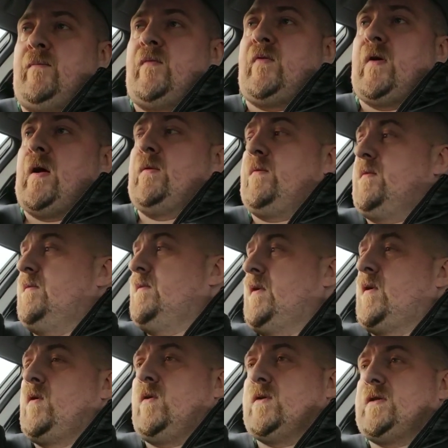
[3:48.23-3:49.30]
throughout the
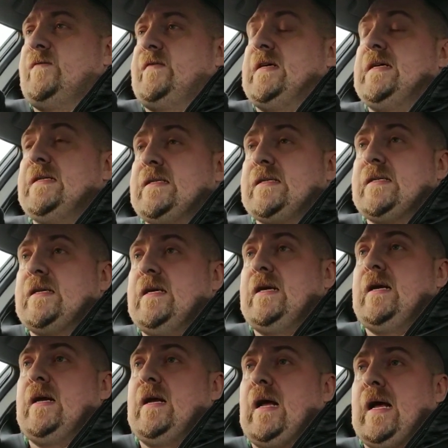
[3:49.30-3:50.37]
course of this.
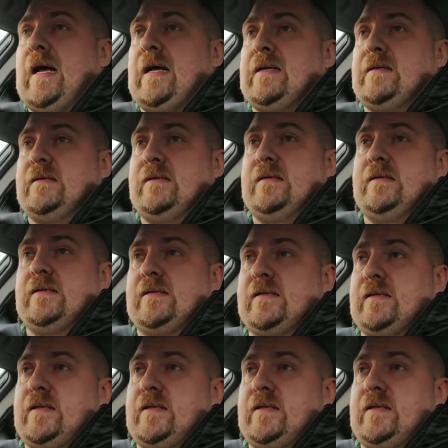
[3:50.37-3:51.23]
And